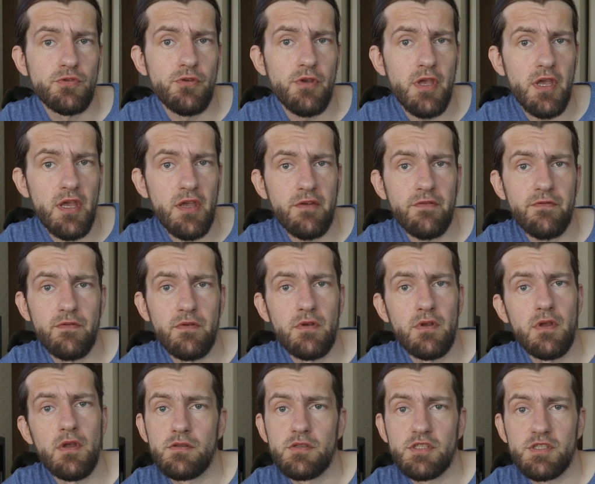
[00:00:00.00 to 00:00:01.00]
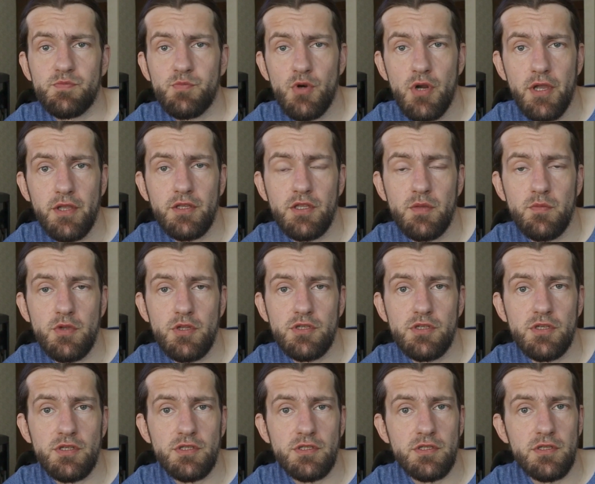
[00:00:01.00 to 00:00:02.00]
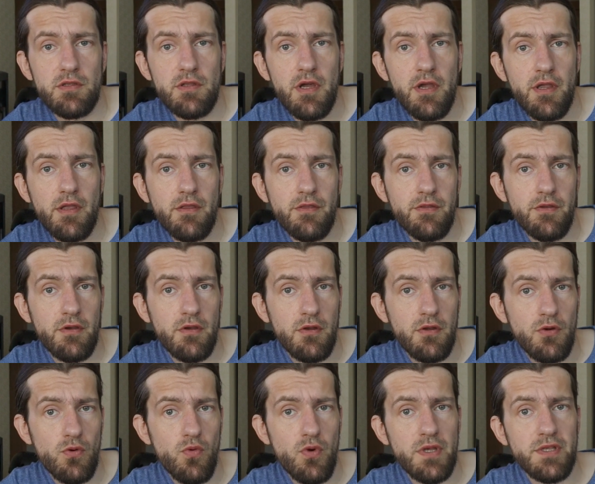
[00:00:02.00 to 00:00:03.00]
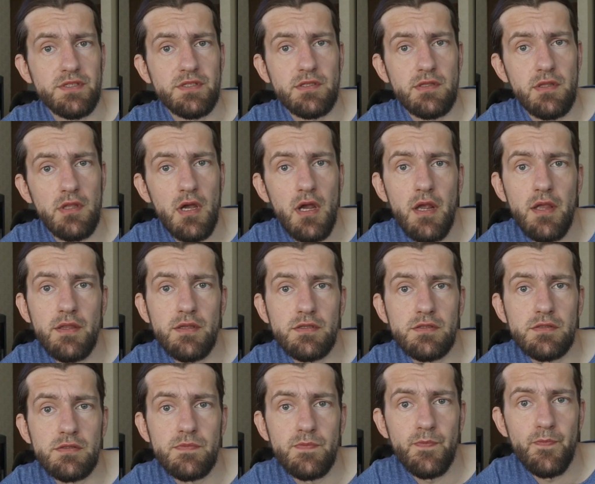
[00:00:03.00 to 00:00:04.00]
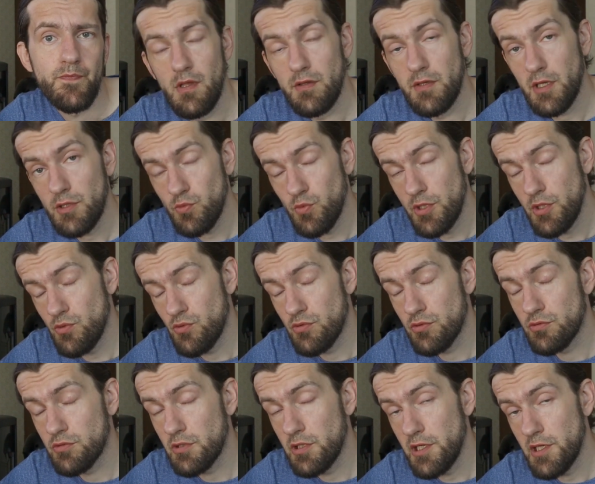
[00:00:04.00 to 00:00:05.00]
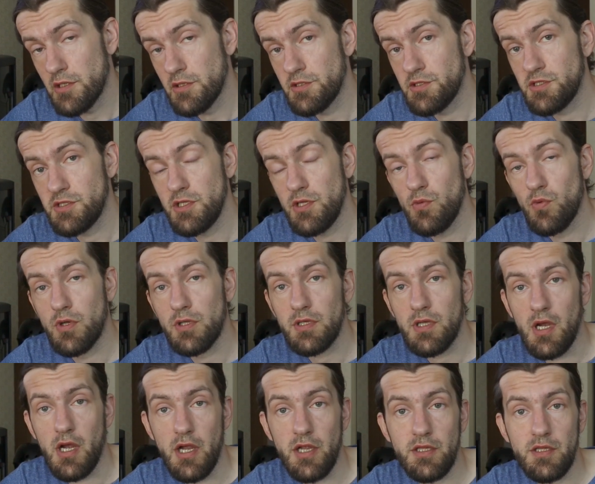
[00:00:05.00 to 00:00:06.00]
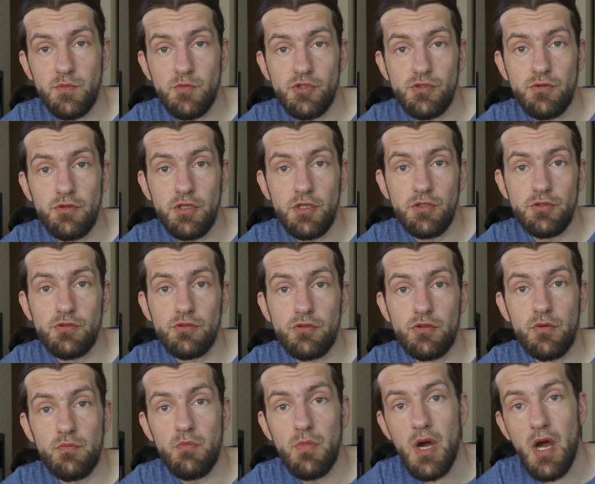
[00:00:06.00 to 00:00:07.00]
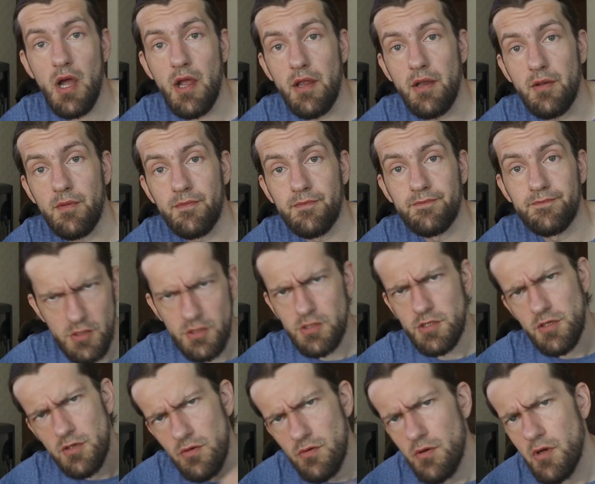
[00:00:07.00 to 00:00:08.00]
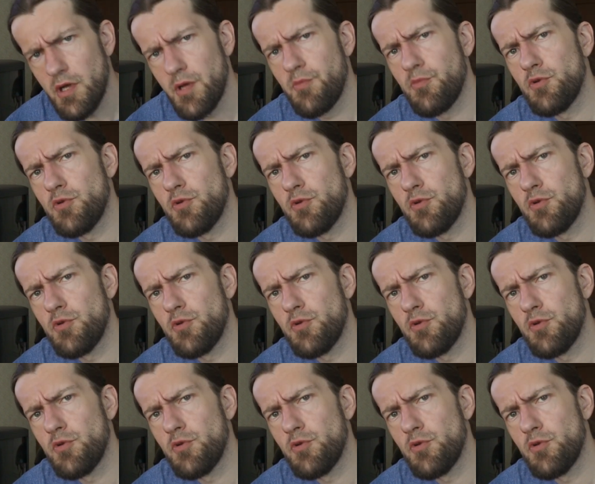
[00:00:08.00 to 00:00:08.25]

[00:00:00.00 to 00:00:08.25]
to have sprite images like the quest lines. That way you could clearly see what items you need to combine. So I